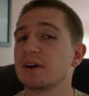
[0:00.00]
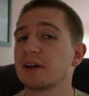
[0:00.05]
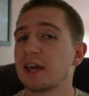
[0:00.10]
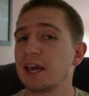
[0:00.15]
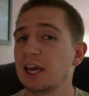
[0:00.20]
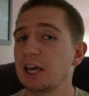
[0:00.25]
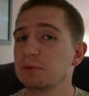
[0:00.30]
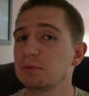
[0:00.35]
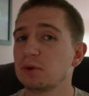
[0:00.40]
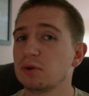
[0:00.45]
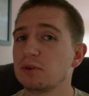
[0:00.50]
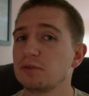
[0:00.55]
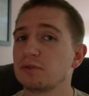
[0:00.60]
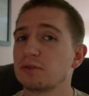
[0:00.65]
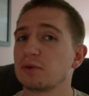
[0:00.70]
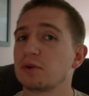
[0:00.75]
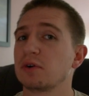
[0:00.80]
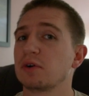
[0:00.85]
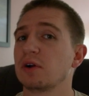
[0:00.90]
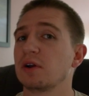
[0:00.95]
cable
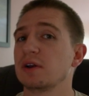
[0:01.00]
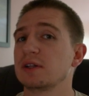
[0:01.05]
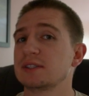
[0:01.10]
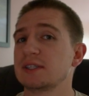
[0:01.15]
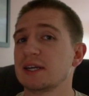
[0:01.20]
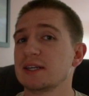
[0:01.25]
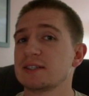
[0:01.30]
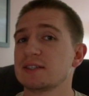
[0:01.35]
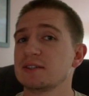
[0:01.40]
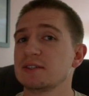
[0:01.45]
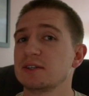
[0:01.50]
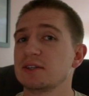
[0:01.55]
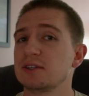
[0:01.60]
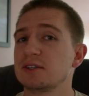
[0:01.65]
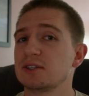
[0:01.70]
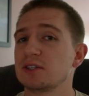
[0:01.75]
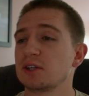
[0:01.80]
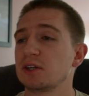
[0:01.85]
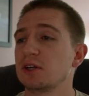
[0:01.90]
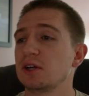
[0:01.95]
for
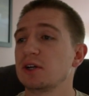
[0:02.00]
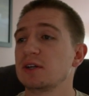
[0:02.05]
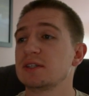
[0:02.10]
Tesla's